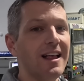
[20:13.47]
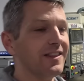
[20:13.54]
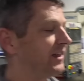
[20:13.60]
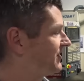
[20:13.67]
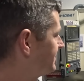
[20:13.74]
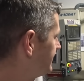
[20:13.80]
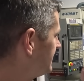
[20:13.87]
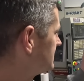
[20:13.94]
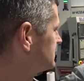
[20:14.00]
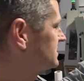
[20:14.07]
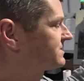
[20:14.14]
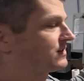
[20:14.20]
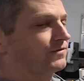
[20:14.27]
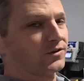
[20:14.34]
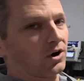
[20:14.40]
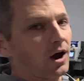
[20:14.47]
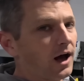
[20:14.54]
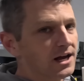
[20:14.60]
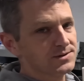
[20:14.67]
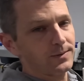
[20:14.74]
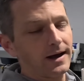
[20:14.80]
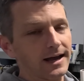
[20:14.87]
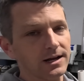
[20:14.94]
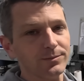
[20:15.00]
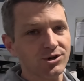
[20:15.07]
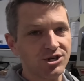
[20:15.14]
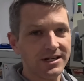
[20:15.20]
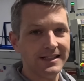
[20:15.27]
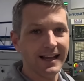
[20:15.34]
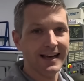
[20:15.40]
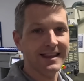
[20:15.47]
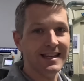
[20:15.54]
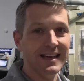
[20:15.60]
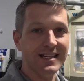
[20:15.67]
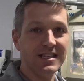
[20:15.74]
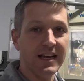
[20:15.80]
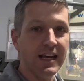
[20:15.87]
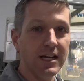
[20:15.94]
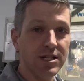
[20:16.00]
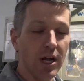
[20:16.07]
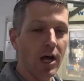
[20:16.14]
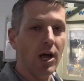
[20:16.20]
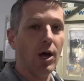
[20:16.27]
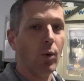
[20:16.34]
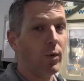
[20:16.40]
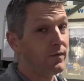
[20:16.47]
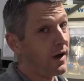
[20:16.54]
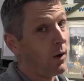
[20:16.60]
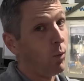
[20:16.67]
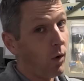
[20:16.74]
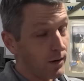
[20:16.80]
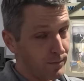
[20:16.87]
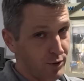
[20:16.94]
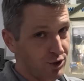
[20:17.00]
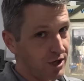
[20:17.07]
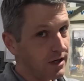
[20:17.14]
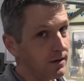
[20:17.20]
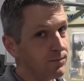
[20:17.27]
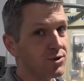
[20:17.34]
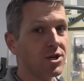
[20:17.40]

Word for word: the thesis for us behind a machine like this is we've got one machine.